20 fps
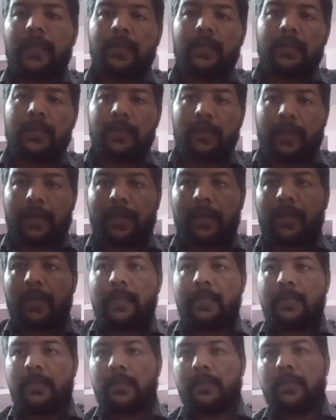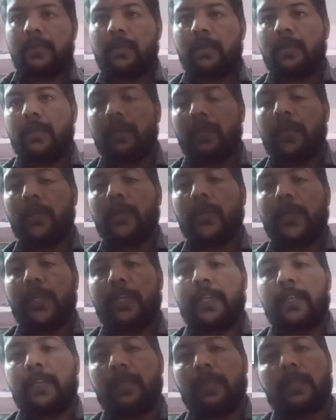a analyze and to
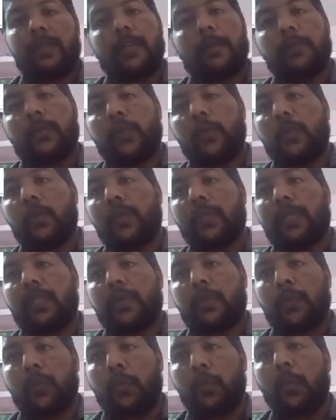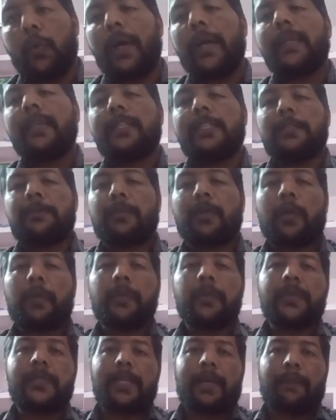come to know that why these
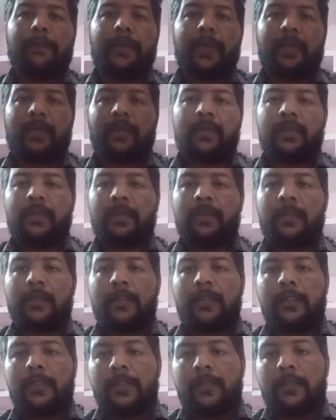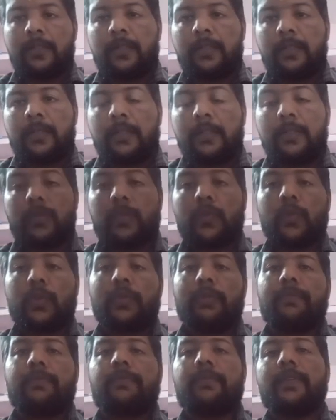problems happen. So
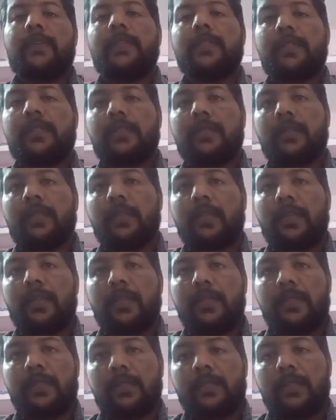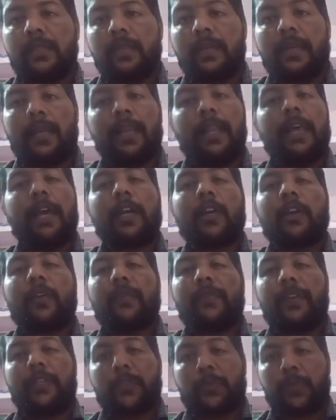the first thing is lack
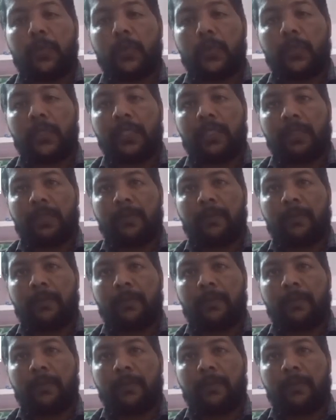of exposure.